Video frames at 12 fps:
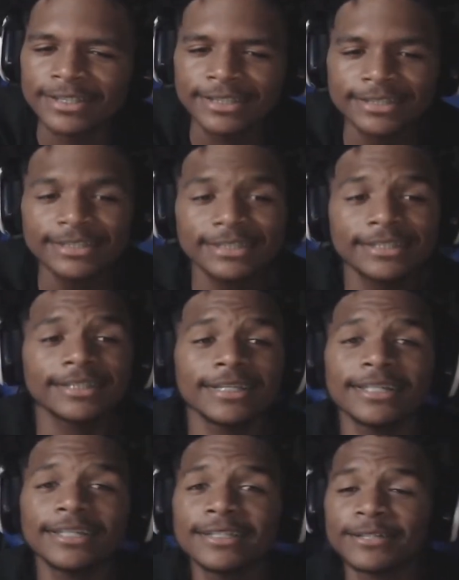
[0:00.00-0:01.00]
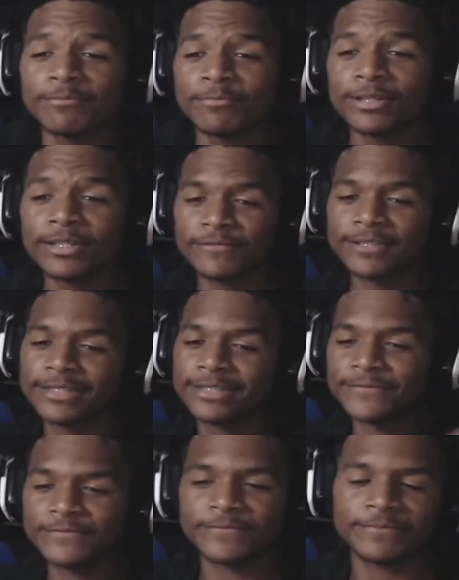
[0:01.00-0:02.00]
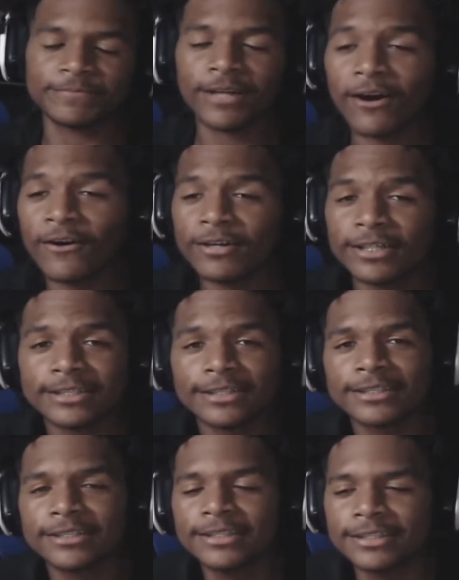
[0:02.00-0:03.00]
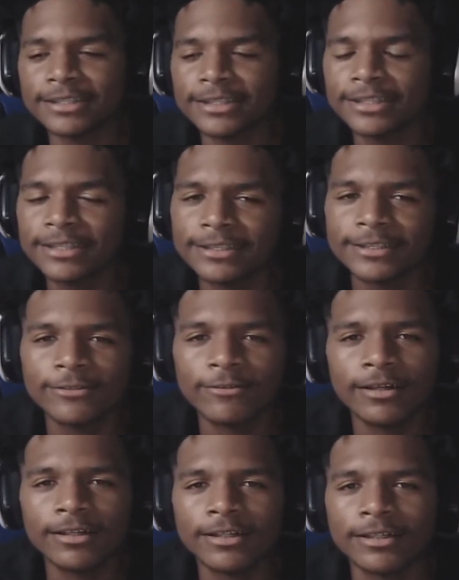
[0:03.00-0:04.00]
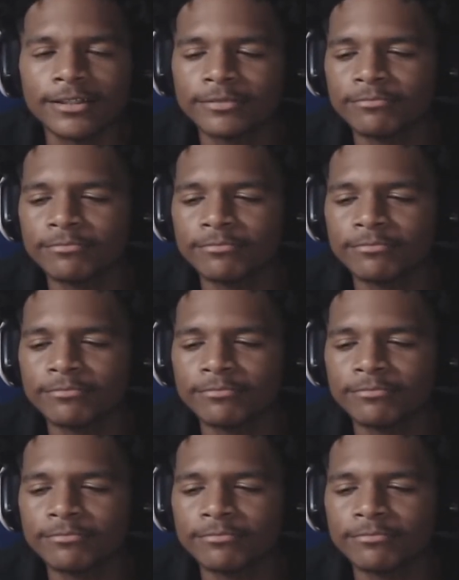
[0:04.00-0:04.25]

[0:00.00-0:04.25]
She cooked that nigga breakfast and all that junk. He just kissed and walked out.